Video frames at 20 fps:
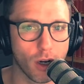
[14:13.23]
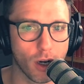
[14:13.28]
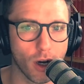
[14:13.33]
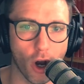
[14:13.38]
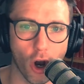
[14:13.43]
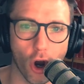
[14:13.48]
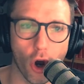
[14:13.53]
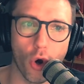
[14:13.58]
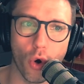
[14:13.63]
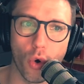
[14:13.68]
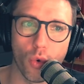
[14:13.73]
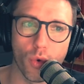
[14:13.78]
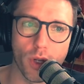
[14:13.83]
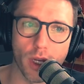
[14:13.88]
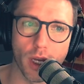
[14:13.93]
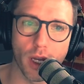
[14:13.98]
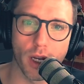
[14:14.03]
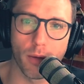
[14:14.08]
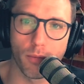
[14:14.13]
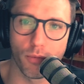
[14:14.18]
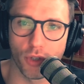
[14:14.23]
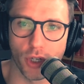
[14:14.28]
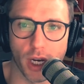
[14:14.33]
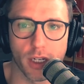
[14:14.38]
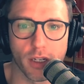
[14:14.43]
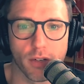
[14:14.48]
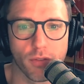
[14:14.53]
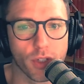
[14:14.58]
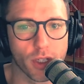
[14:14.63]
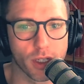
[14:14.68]
own and
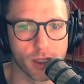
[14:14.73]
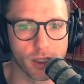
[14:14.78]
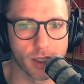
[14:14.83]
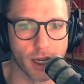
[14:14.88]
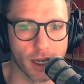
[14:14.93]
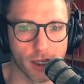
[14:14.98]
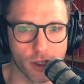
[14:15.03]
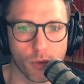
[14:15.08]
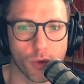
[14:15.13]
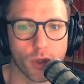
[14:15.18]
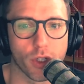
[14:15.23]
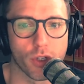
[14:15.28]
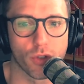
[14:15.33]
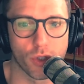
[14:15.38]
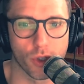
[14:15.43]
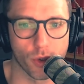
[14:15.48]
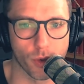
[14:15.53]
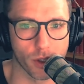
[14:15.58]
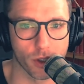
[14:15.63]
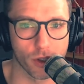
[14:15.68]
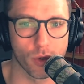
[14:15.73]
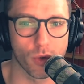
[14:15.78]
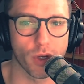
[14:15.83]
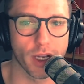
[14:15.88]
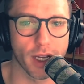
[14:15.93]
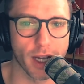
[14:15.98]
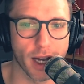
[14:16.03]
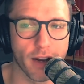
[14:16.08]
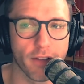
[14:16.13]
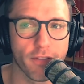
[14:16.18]
objectively assess what you're doing so you can
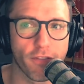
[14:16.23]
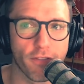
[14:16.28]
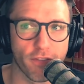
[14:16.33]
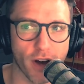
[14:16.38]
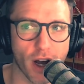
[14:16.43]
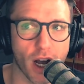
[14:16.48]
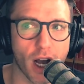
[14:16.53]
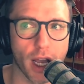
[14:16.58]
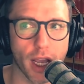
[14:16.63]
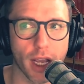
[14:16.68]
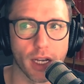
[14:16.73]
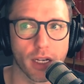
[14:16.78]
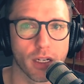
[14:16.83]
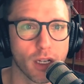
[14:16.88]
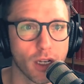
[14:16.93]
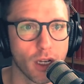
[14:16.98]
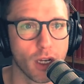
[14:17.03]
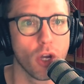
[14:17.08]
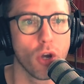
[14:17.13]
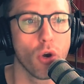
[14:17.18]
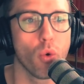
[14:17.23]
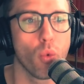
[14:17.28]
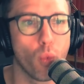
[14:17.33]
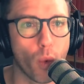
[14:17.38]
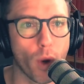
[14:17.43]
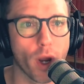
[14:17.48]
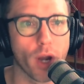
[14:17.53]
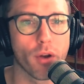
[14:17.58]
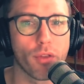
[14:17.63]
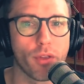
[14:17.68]
kind of find
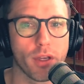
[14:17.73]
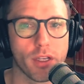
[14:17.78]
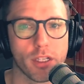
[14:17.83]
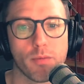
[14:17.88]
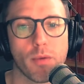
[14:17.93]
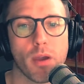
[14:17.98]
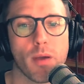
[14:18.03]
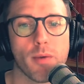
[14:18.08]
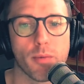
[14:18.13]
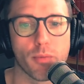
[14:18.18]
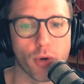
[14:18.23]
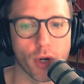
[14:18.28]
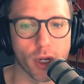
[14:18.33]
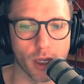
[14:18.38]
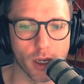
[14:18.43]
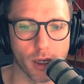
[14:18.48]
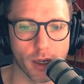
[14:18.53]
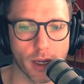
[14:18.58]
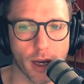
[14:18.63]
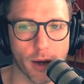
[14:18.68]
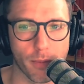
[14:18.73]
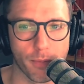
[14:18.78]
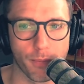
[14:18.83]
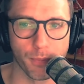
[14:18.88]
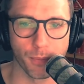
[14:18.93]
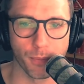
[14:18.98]
where things may be breaking down.